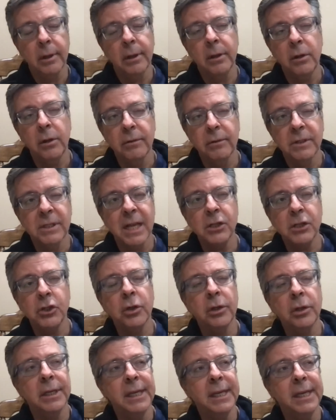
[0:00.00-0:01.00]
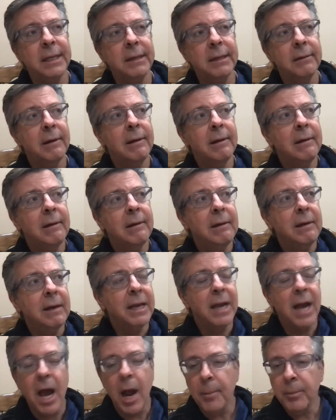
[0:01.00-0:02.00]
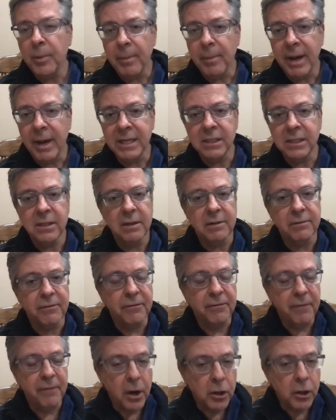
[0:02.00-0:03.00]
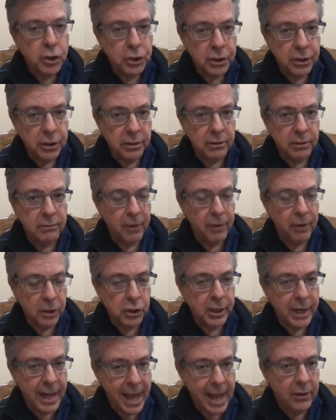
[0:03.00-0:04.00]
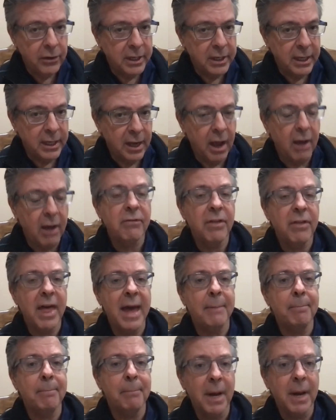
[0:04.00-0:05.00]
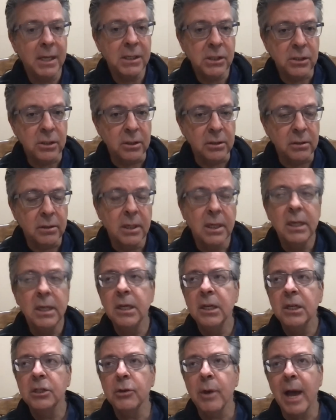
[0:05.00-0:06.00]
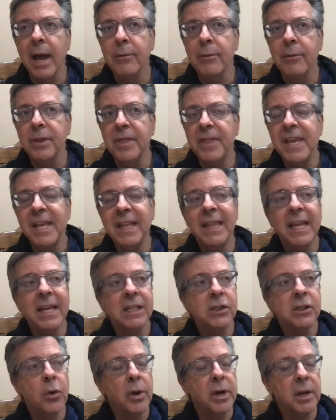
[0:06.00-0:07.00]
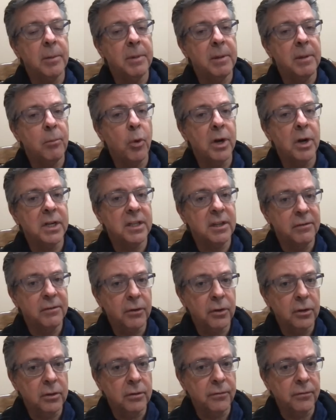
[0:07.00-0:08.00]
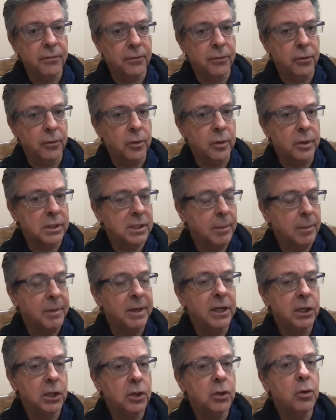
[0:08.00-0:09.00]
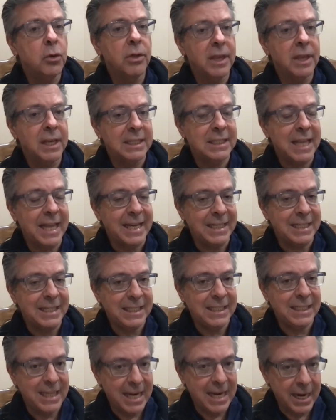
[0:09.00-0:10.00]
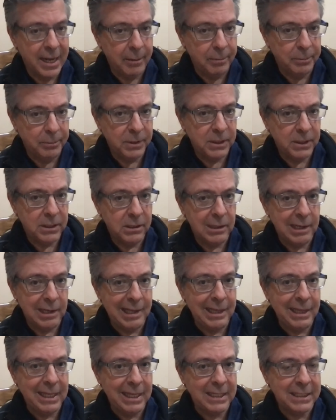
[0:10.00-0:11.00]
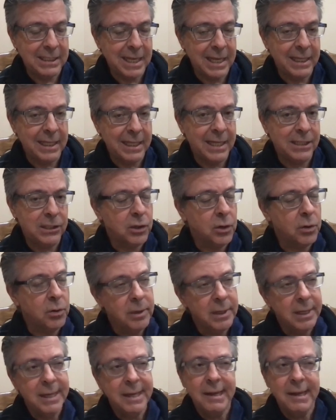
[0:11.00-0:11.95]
you've essentially compromised the function functionality of that muscle. So I would think that it's going to be more difficult for somebody to do things like sit-ups and things like that. So